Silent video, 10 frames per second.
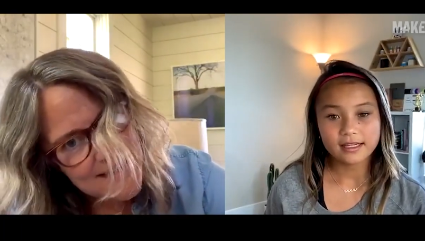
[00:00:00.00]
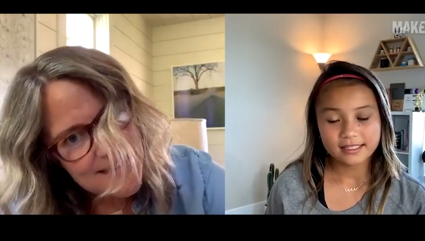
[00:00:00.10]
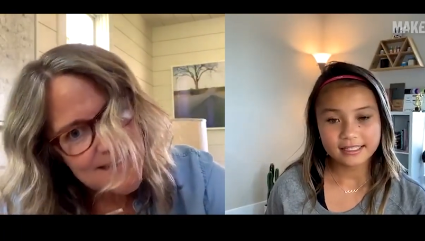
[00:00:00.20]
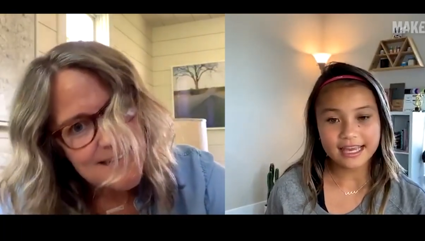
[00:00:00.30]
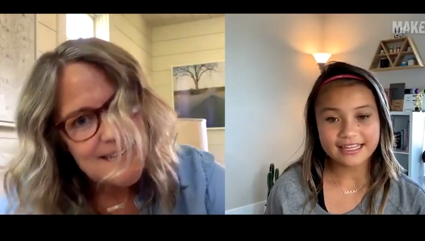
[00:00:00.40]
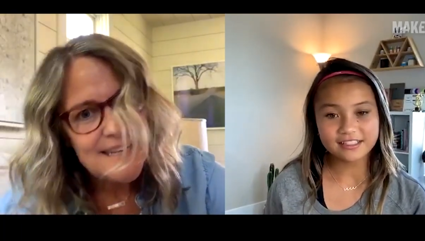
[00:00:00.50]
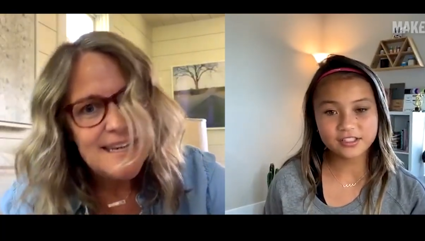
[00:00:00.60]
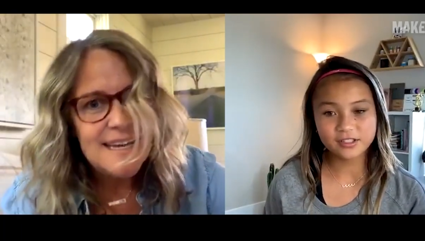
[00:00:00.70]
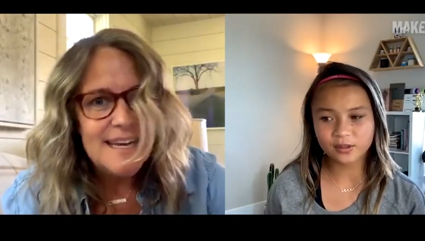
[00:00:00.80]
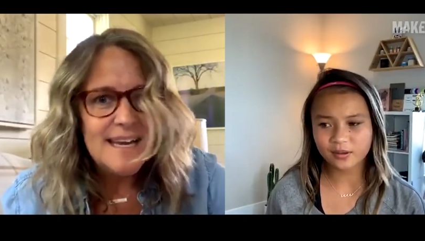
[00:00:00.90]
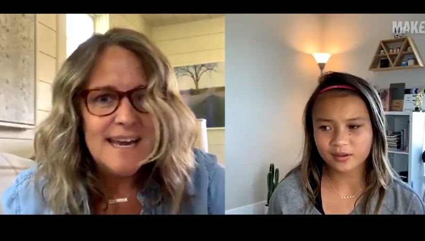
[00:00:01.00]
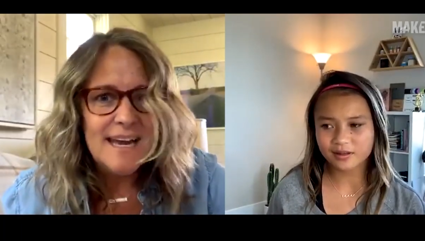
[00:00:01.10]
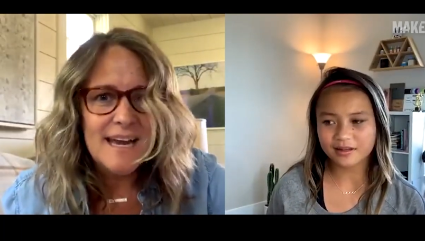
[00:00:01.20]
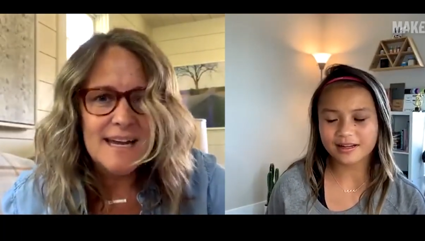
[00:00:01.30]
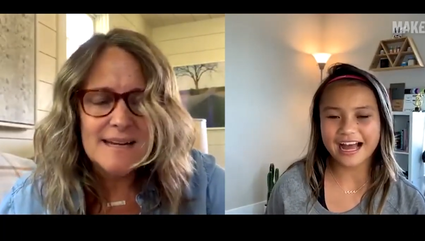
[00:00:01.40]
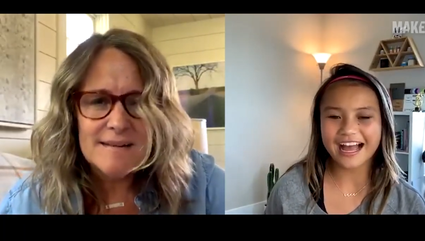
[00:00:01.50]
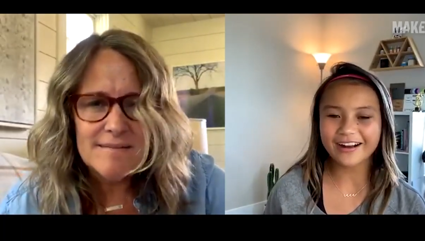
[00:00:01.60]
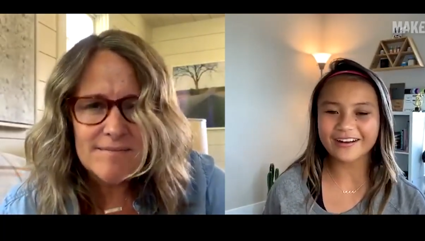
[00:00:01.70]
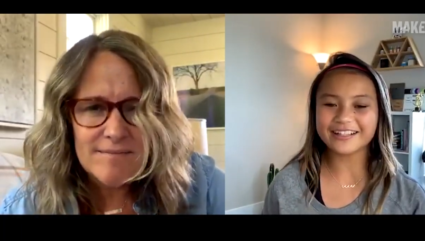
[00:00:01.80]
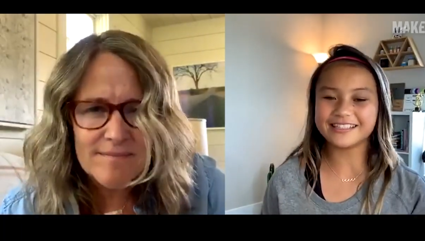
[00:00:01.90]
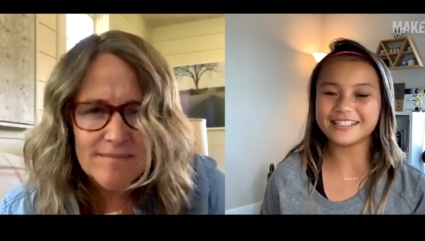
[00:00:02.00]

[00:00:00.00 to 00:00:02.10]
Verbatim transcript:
Speaker 1: Yes. Yeah, so I honestly